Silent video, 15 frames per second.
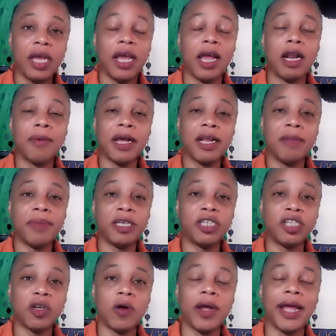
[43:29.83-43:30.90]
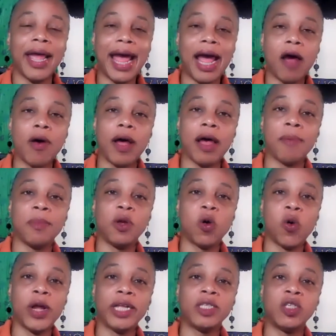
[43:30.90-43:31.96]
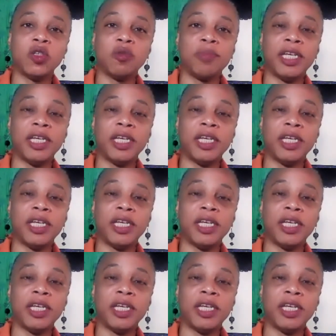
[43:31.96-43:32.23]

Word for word: and I'm going to be showing how I'm going to